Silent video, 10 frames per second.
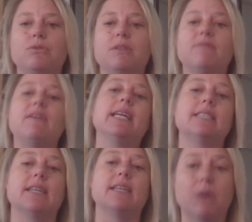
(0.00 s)
the
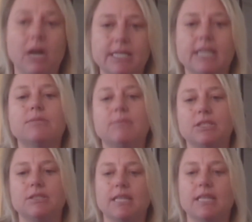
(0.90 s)
financing of projects, which
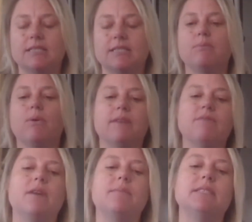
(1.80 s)
is important
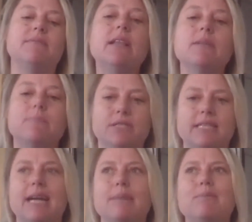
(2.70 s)
from a developer
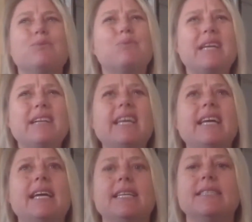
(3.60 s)
side, but
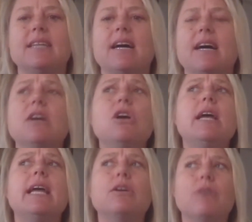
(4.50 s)
really it is
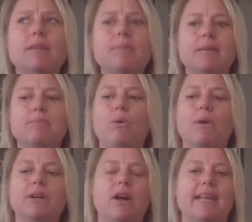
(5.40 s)
incredibly
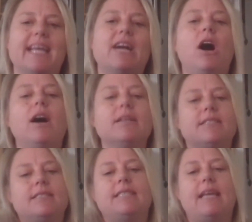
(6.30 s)
important on a
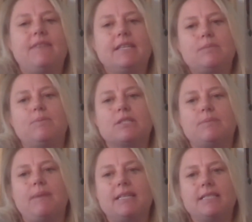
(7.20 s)
cost savings
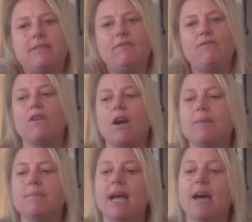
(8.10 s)
perspective
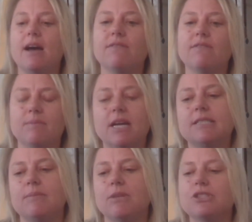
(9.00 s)
from a
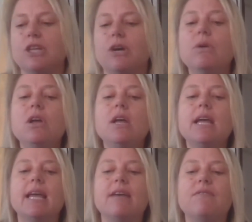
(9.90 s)
customer. So
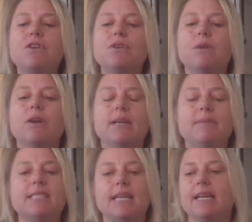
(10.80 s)
if you are going to
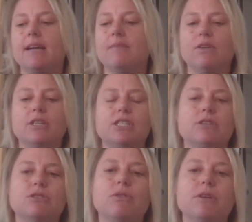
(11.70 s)
be signing up for a
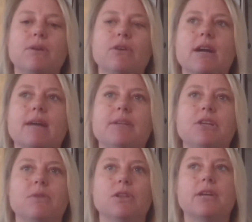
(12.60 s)
shared solar program and
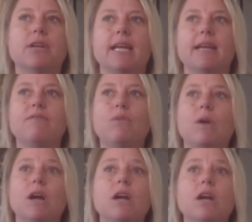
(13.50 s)
you are looking
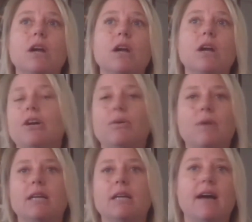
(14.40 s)
for
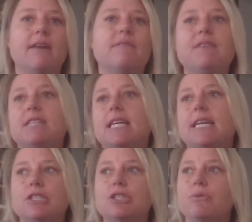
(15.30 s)
a
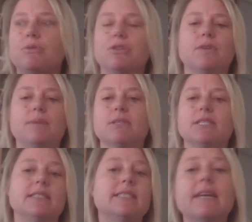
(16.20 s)
15 to
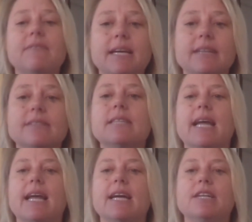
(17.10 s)
30% savings,
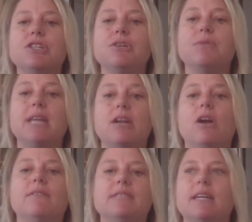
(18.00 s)
and you then
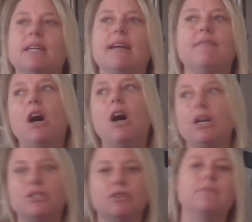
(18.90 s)
all of a sudden have
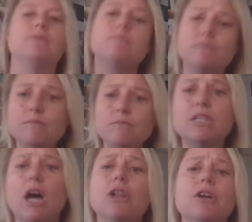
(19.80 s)

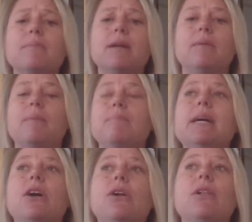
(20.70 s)
$100 minimum
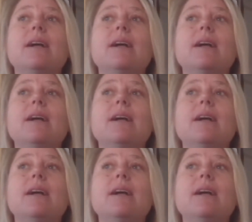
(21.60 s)
bill,